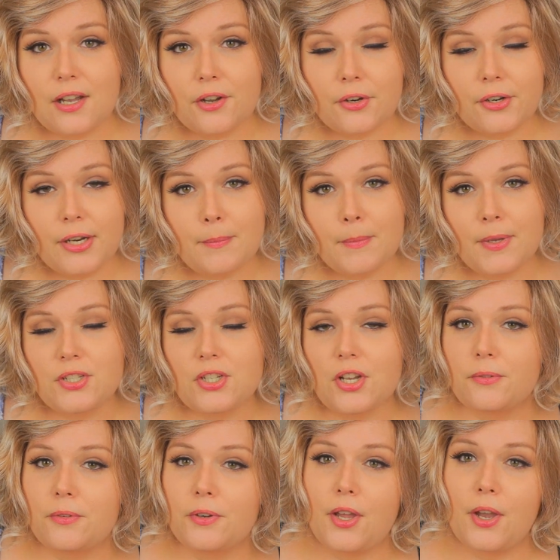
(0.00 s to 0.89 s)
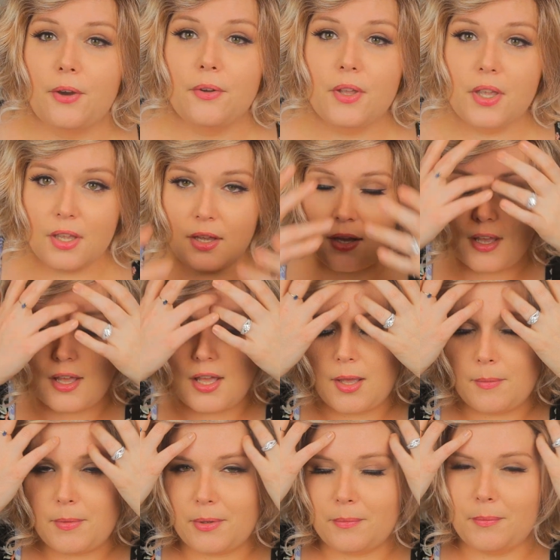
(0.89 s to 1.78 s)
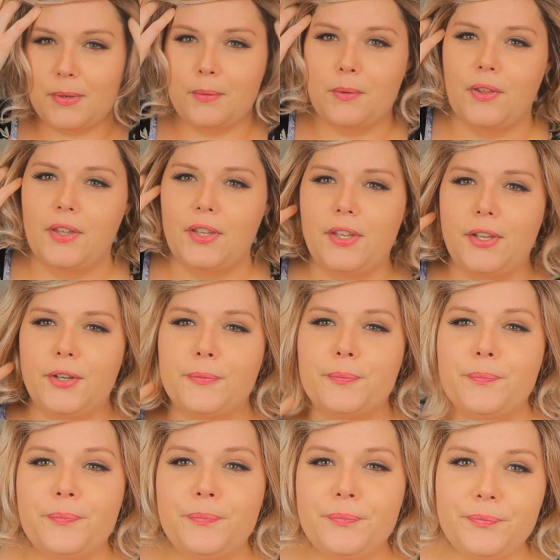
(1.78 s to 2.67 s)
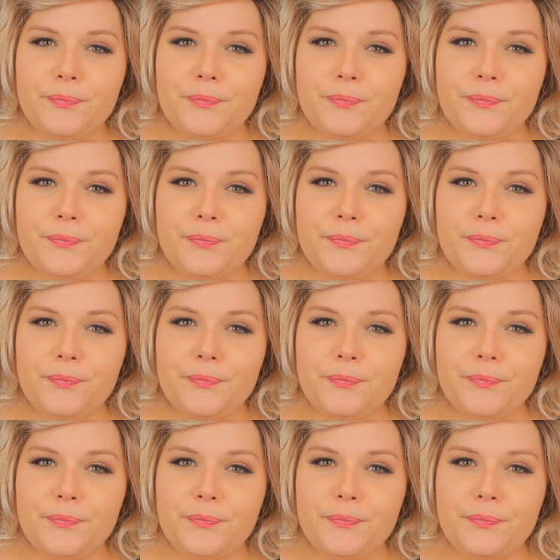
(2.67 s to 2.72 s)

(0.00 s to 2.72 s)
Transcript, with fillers: Out Cream by Jon Renau. Um, it'd be really cute.